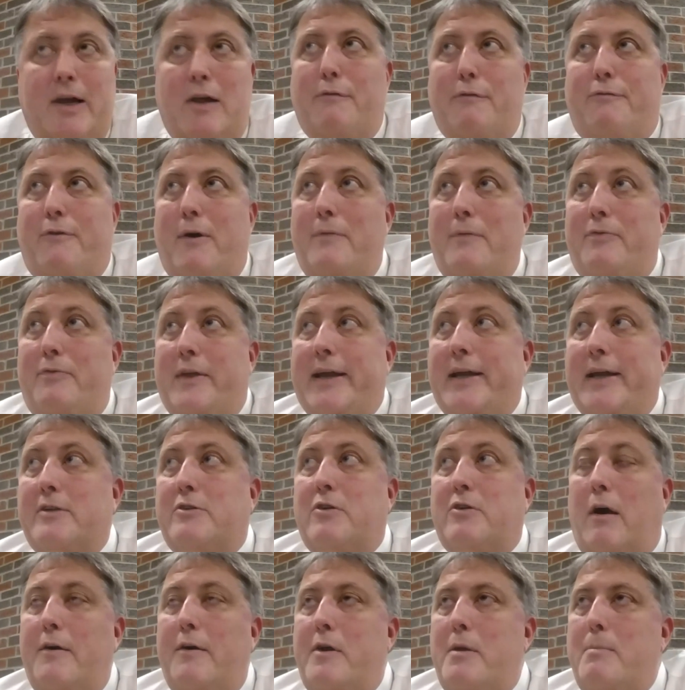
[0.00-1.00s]
The other fun thing, it's
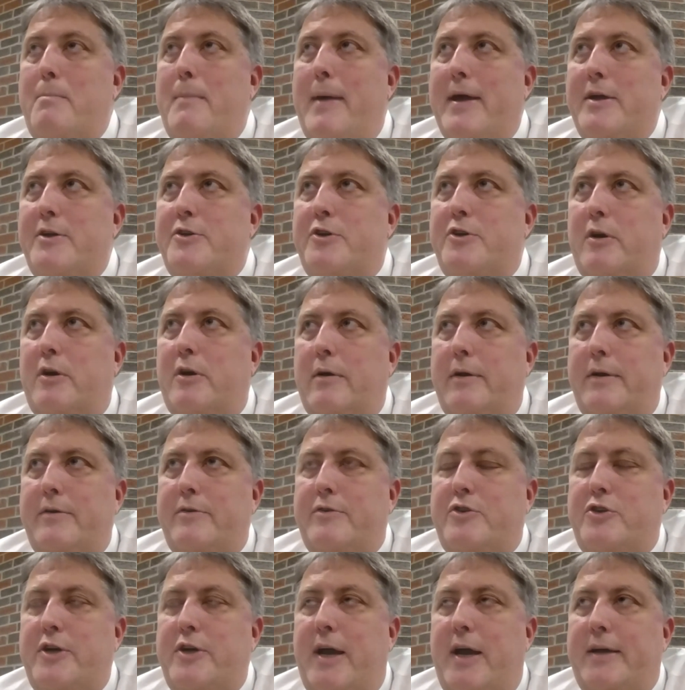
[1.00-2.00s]
hard to measure,
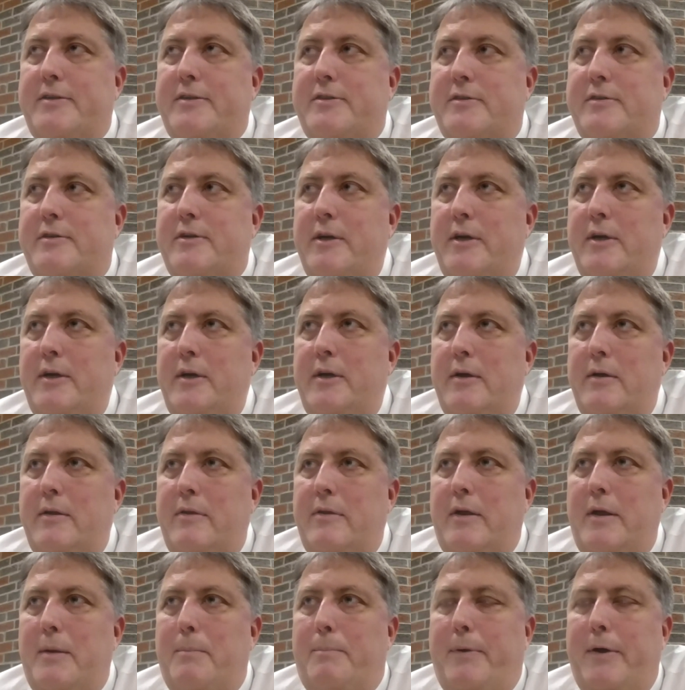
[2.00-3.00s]
is just
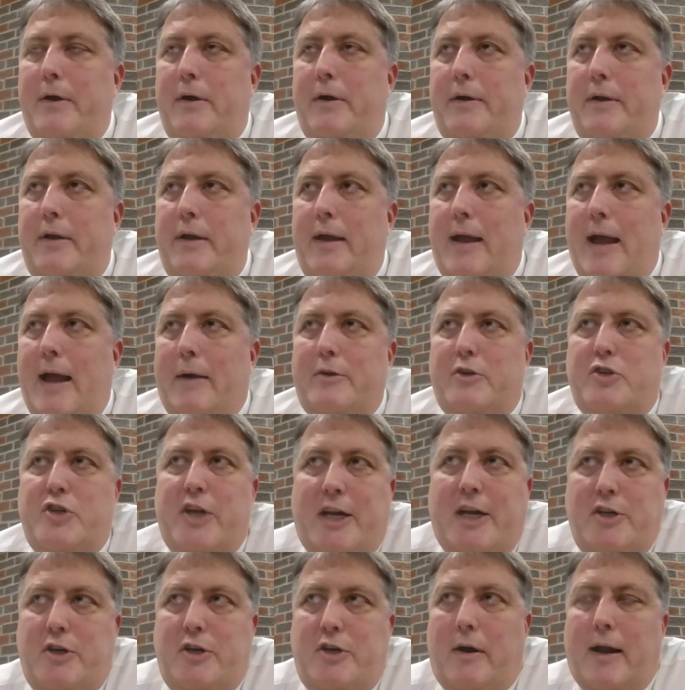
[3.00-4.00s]
the ability, how it's
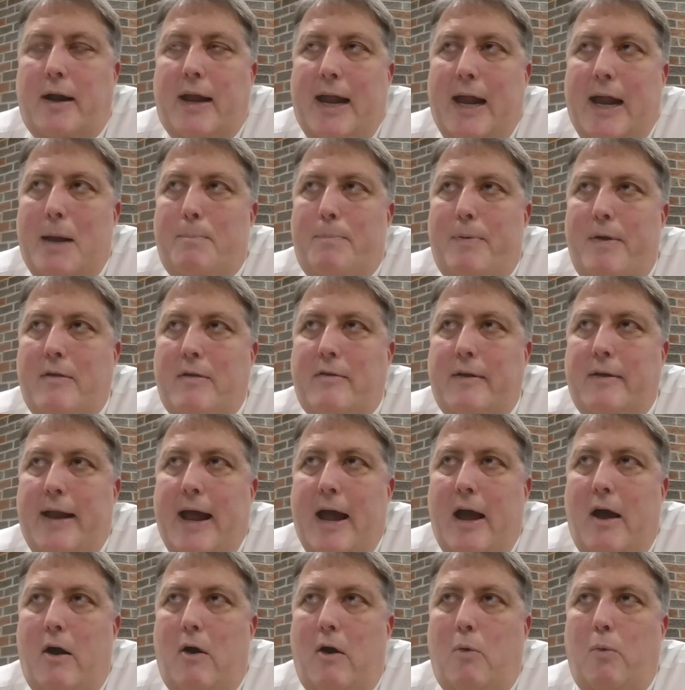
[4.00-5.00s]
changing our campus and
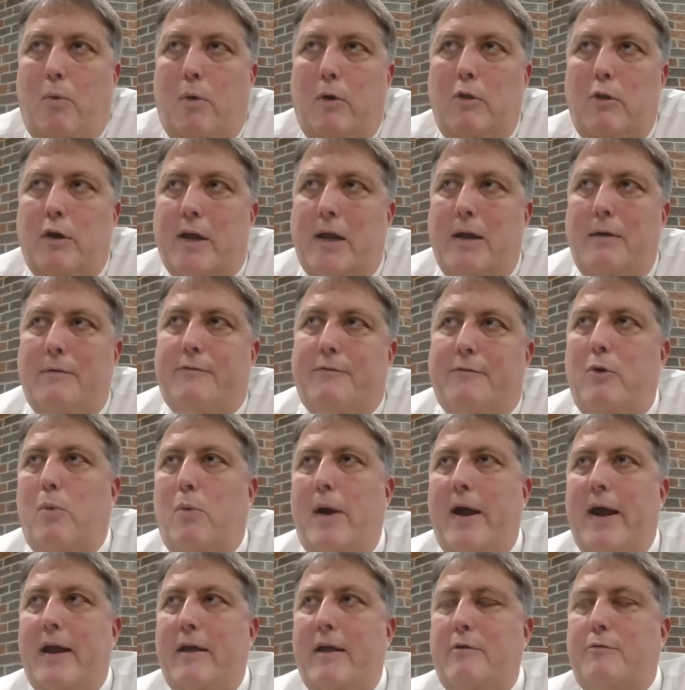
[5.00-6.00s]
how we're looking for
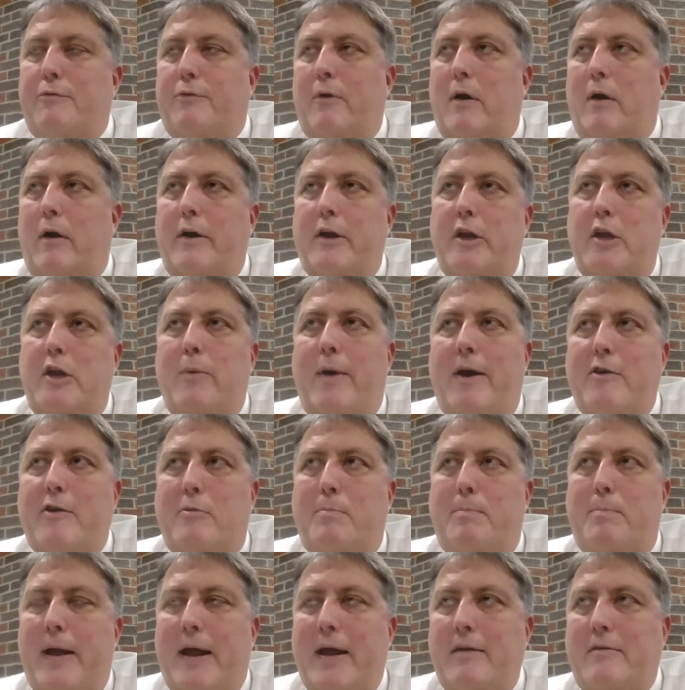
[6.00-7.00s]
ways for our
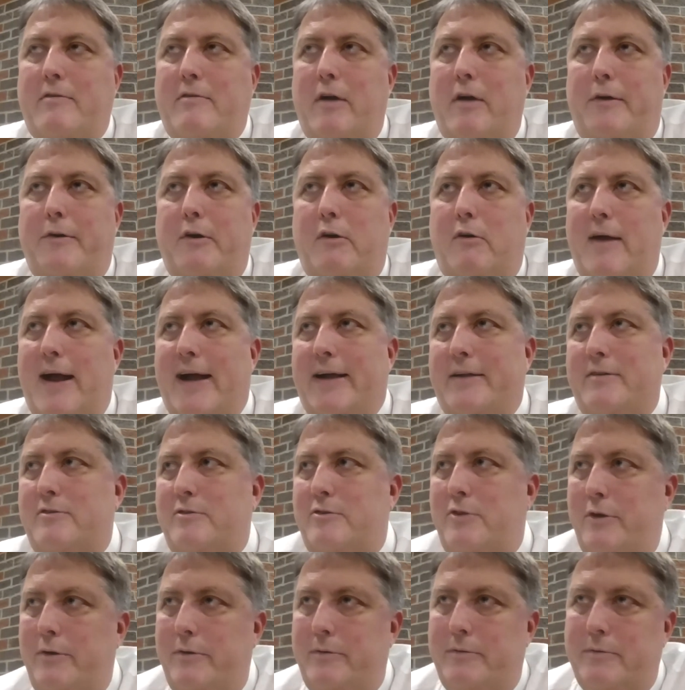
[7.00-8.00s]
US-based undergrad
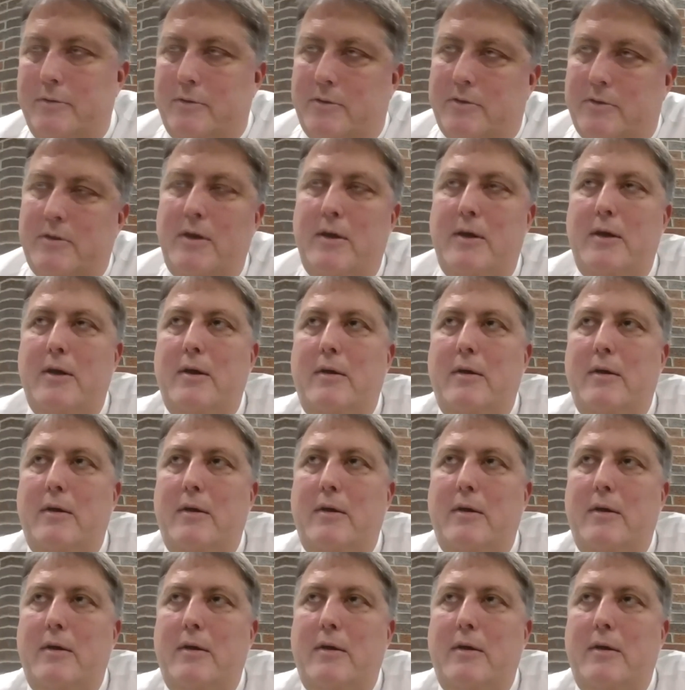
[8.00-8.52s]
students